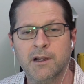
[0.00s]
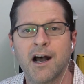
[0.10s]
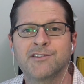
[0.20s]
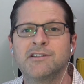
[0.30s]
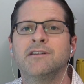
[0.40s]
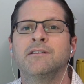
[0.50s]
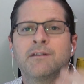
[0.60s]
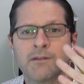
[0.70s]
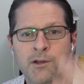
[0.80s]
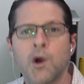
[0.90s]
constant
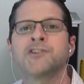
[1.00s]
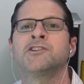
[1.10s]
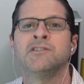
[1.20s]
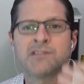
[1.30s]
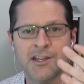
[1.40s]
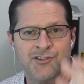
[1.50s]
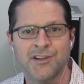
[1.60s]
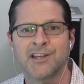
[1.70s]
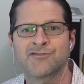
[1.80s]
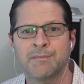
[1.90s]
questions that she
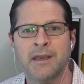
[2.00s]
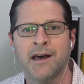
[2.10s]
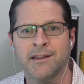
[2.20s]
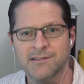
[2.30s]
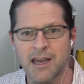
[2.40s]
gets from the audience.